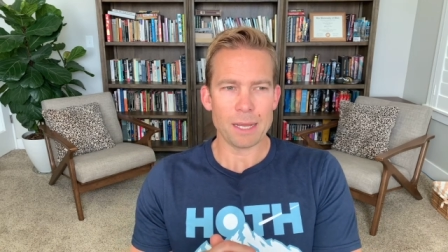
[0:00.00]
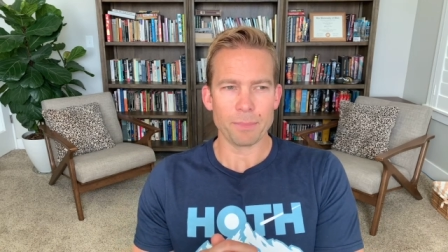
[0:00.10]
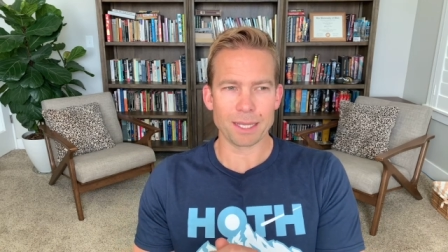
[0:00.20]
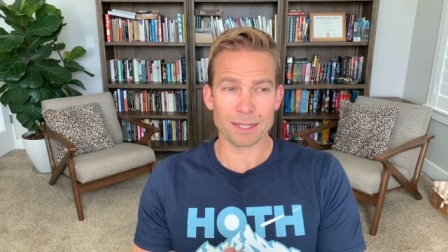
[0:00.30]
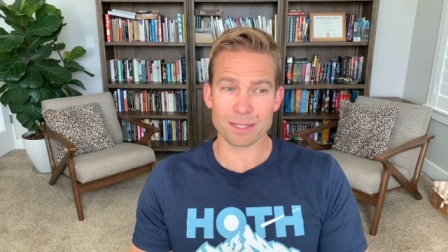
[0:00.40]

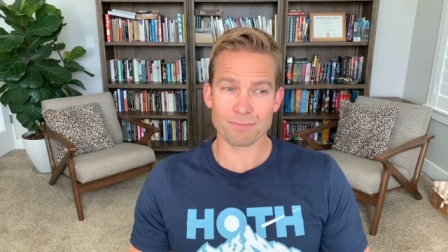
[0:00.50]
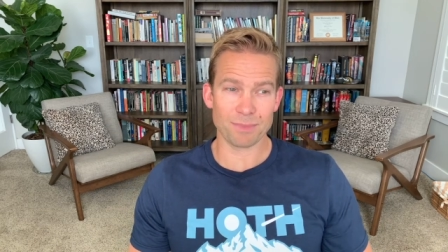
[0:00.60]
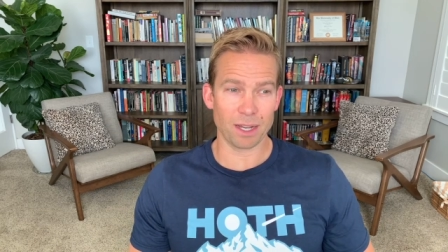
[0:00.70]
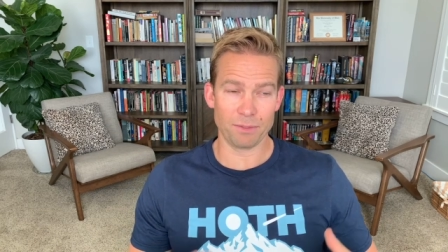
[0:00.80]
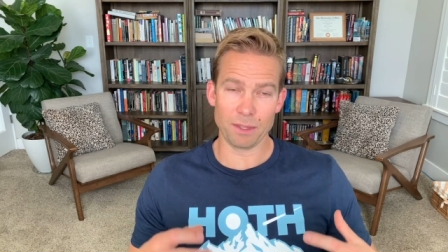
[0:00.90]
because
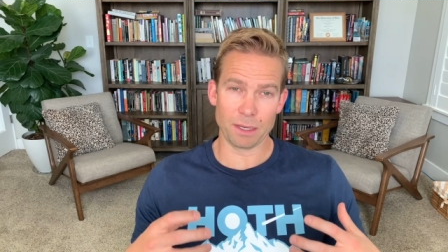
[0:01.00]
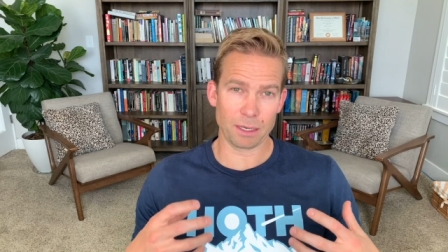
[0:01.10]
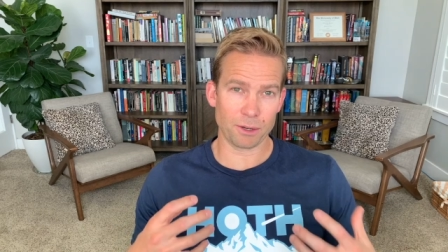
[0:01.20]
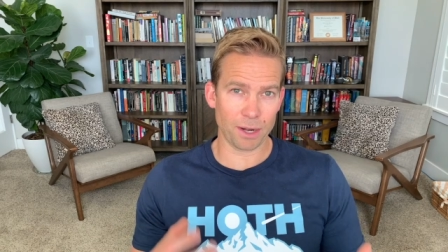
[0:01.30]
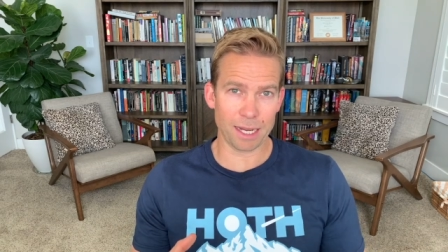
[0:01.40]
of the
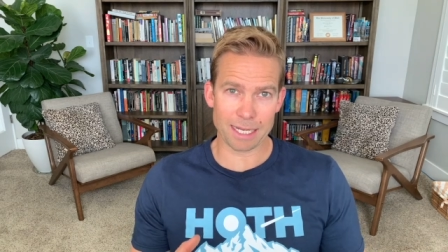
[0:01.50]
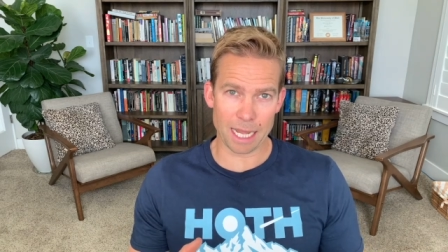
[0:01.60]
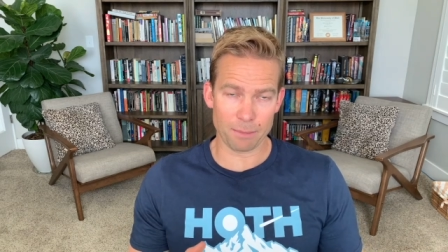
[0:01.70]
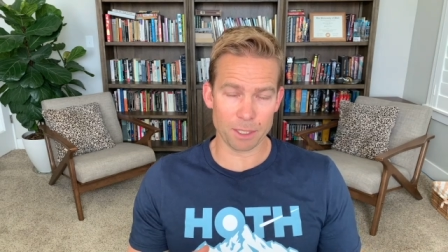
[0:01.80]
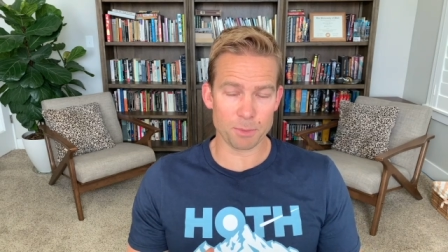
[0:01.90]
great
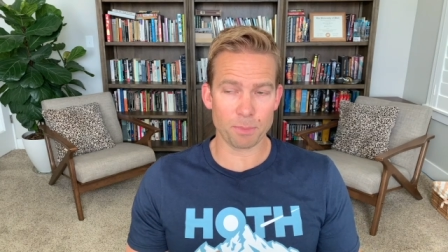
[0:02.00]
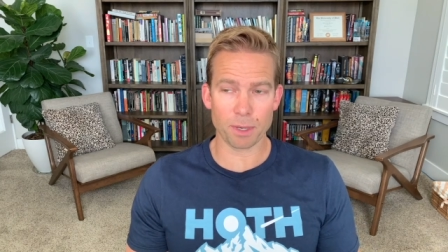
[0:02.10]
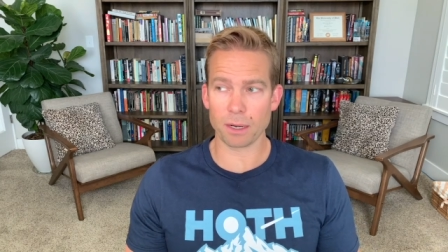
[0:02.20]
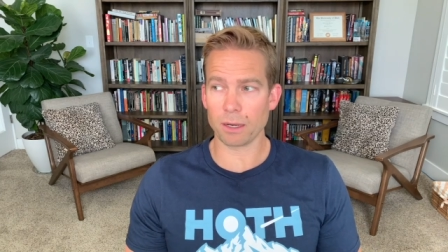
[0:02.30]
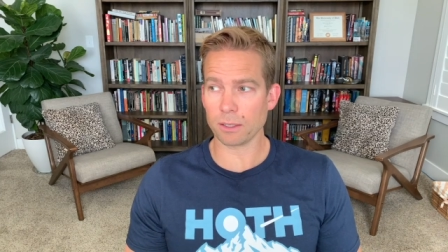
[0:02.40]
damage,
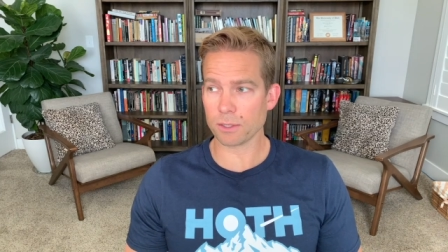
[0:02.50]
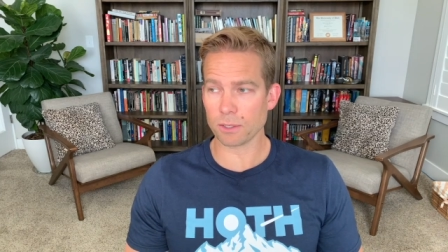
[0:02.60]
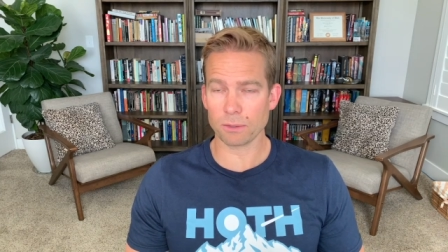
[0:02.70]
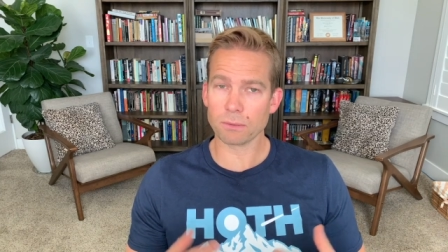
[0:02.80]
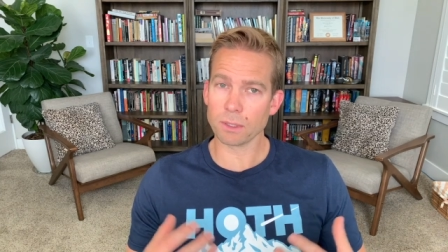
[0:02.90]
but
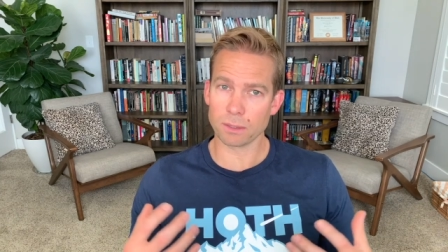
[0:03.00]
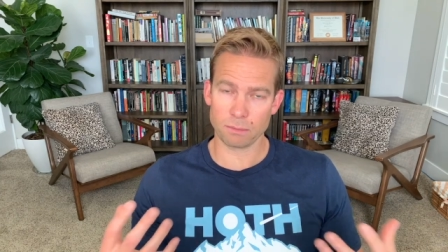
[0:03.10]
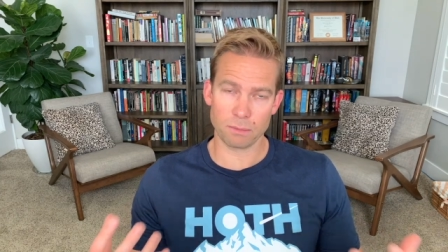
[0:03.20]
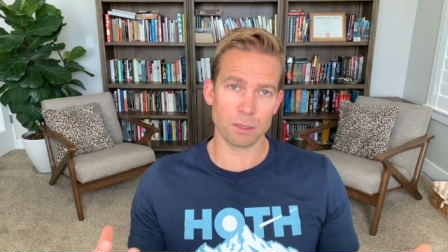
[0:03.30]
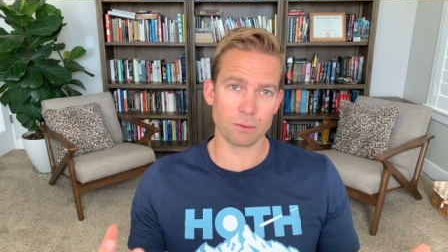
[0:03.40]
also the,
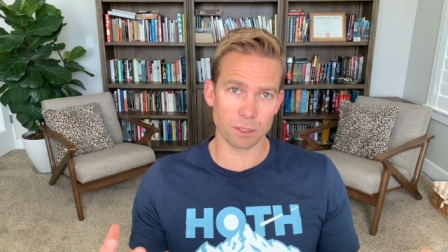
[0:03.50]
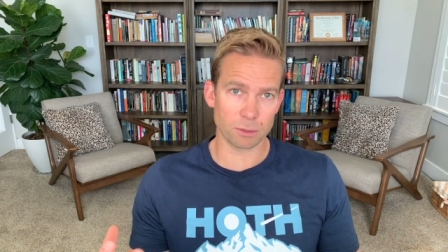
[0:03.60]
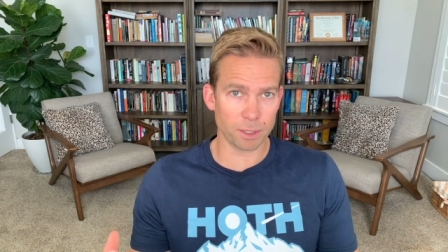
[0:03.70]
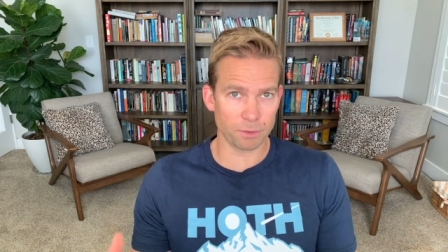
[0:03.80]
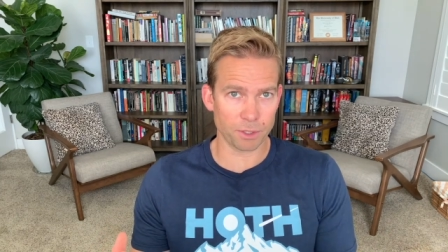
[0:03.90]
you know, little
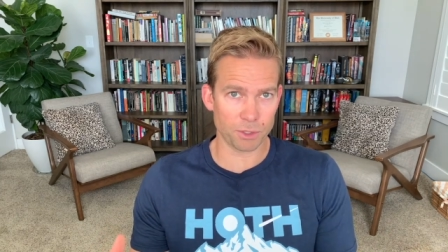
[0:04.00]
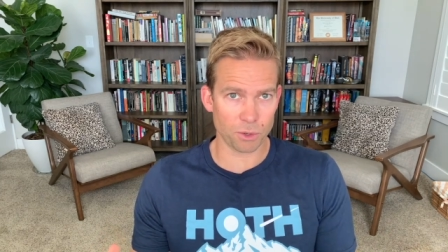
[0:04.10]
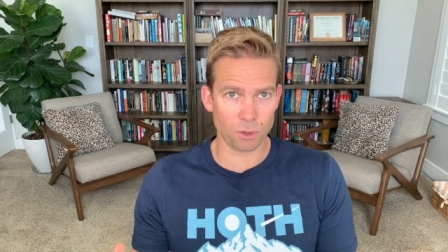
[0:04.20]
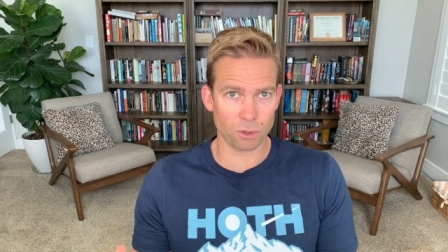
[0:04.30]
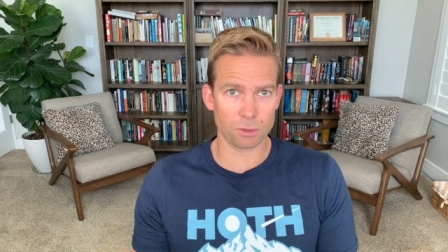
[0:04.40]
bit of
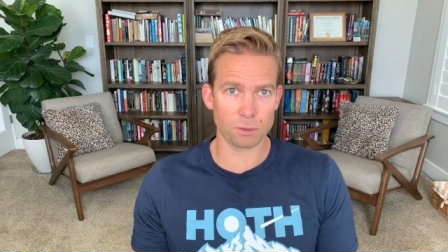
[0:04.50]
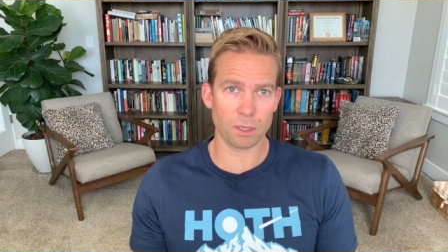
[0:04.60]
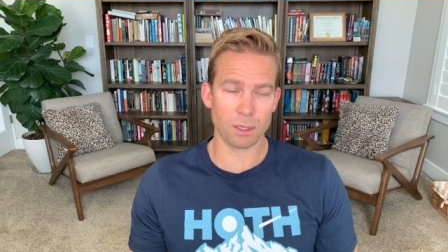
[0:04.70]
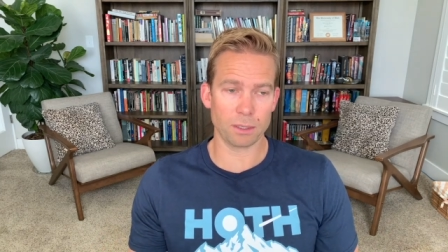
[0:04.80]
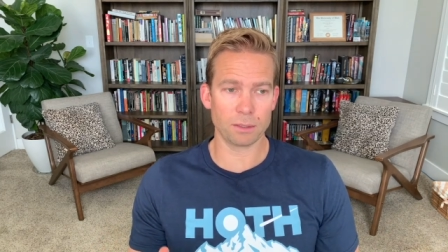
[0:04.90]
control
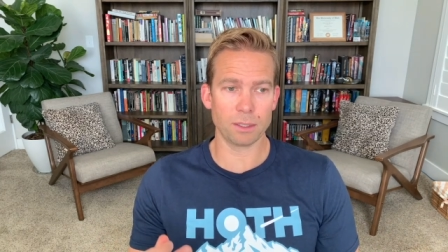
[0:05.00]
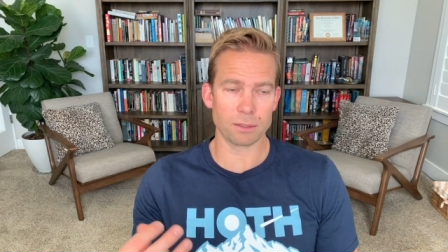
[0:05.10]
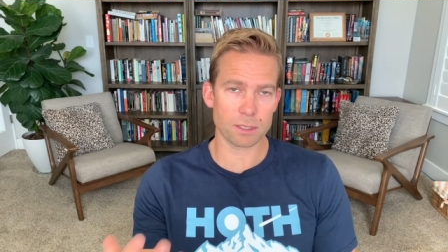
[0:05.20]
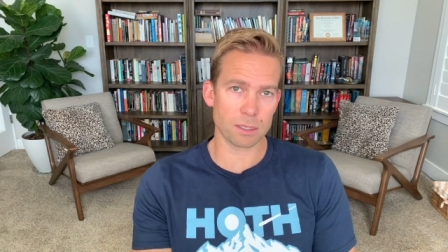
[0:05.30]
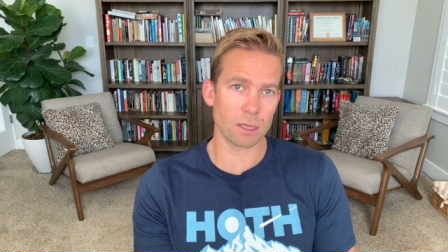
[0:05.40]

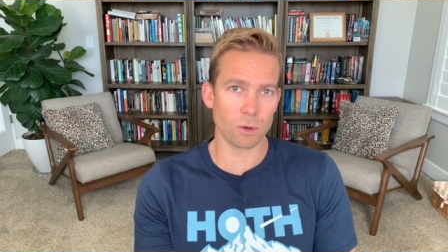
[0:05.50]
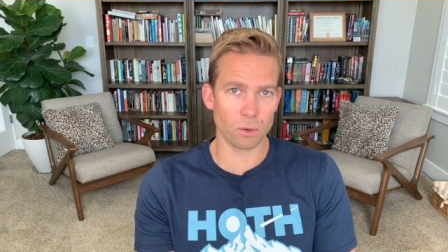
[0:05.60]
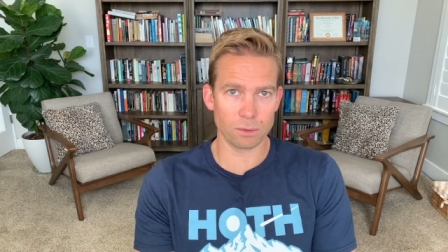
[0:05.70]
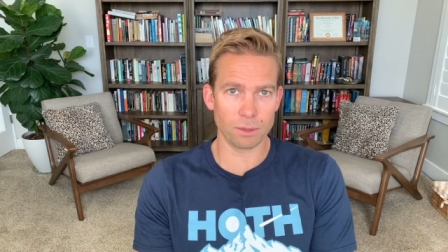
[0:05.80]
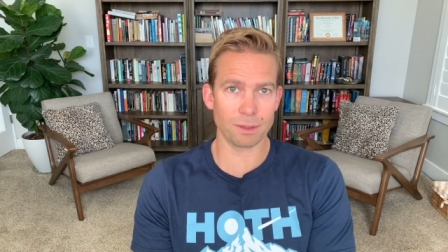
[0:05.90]
and
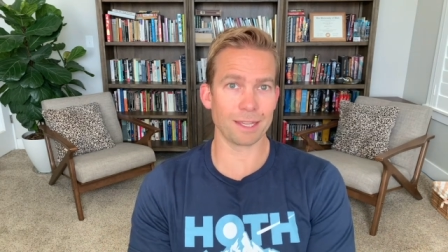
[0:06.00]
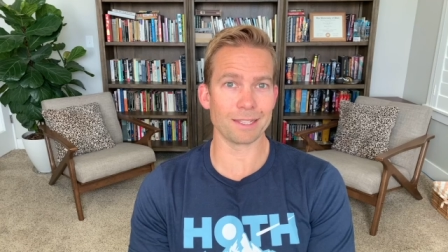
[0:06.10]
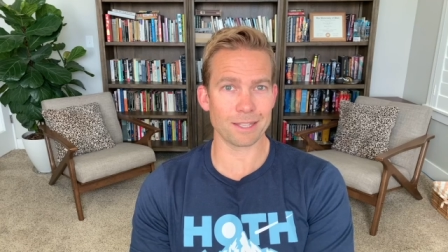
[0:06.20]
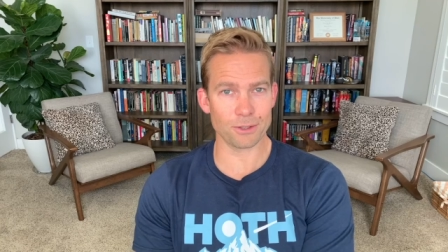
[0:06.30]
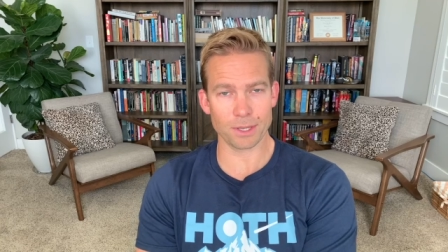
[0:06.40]
slow and
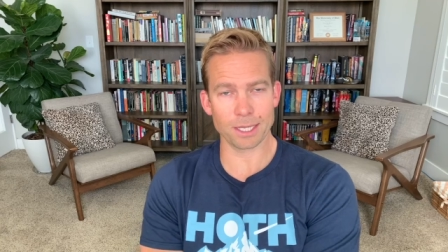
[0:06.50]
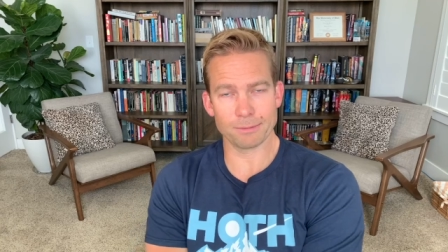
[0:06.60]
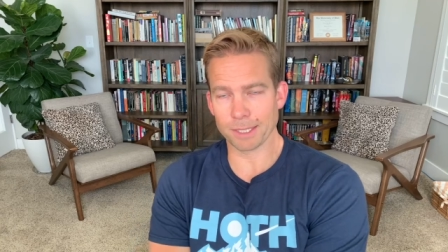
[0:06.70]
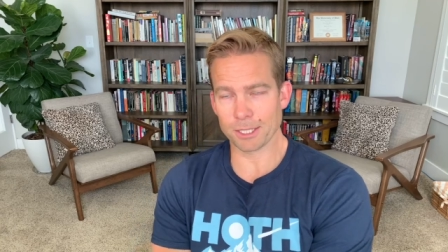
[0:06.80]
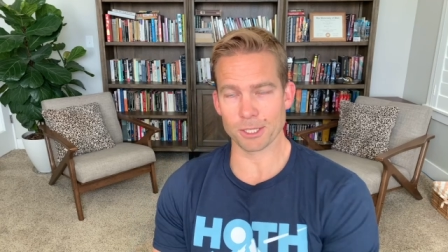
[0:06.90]
things that you get.
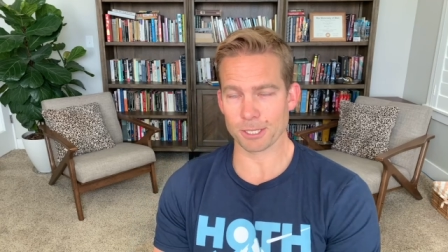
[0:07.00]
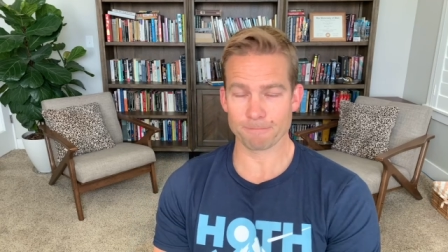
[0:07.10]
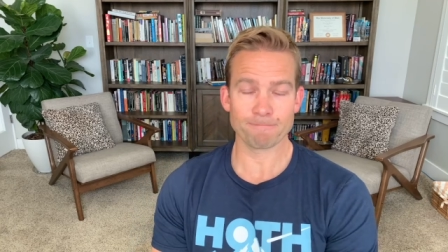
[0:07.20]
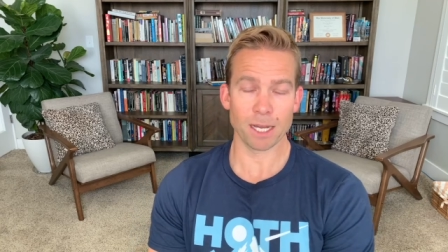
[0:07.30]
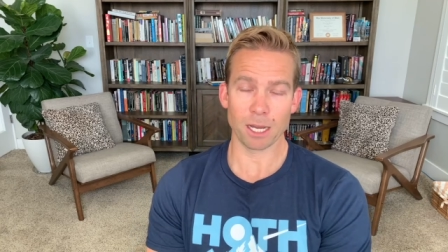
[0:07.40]
It's just
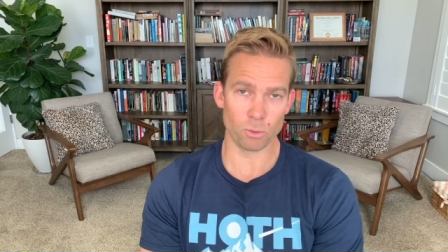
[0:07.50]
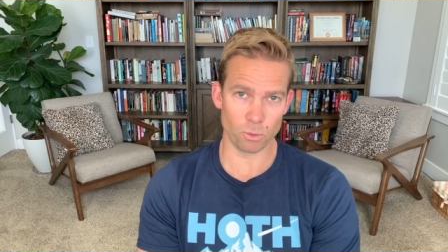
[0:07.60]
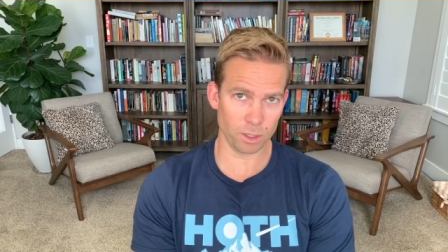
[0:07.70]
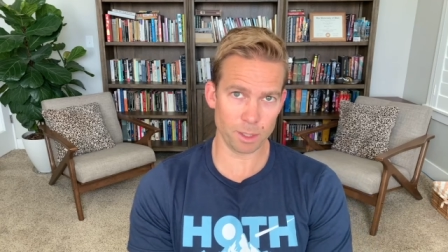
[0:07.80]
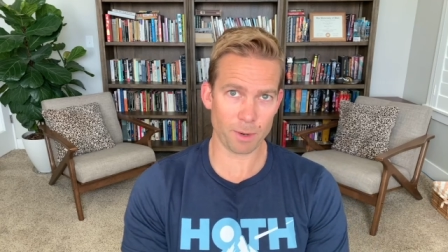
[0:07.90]
a
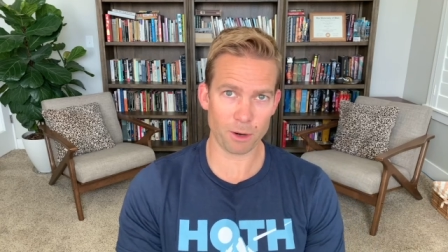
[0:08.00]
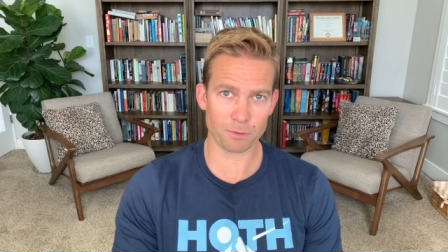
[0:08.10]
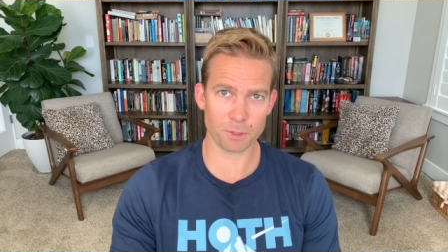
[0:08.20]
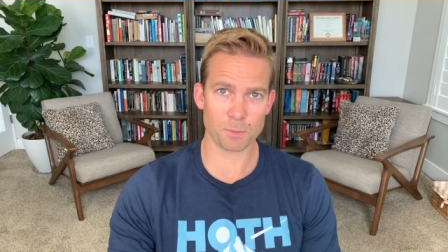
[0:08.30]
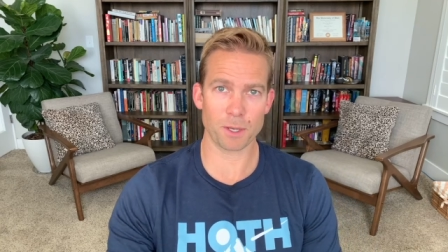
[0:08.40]
really
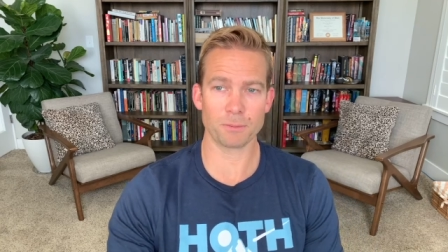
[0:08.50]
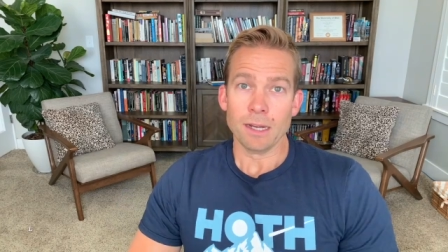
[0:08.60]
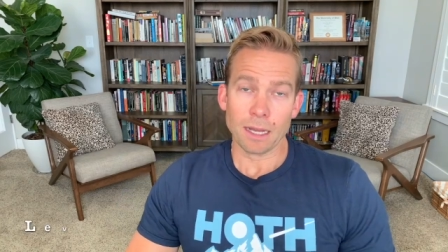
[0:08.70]
powerful spell.